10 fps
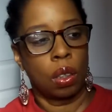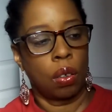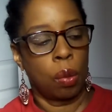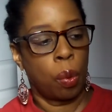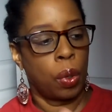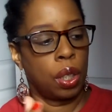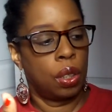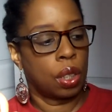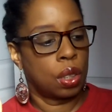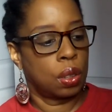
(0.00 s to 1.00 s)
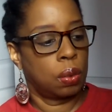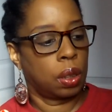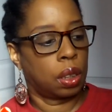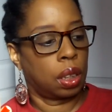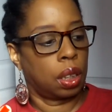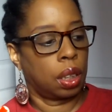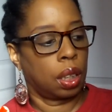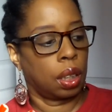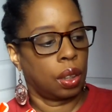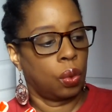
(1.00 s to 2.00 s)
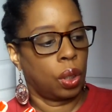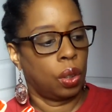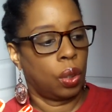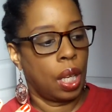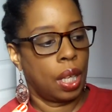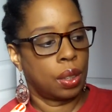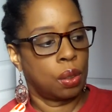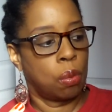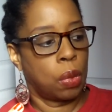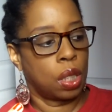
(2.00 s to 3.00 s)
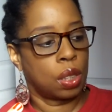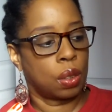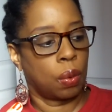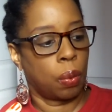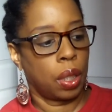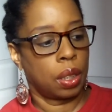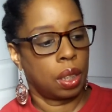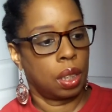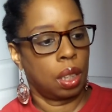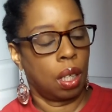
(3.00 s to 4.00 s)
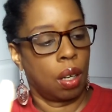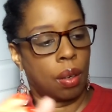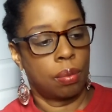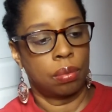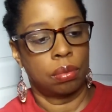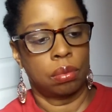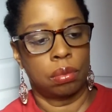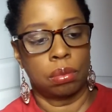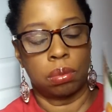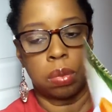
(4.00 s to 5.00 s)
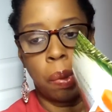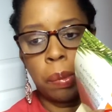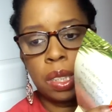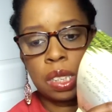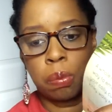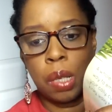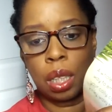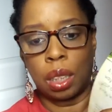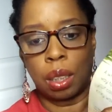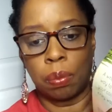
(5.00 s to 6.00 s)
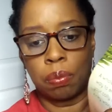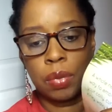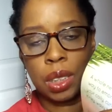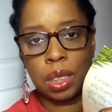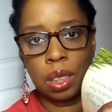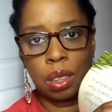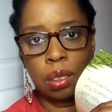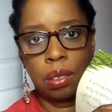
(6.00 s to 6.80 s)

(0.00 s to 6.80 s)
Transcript: cream. but What are you gonna do with it? You, you can't do much with it. Um, maybe smell it and just see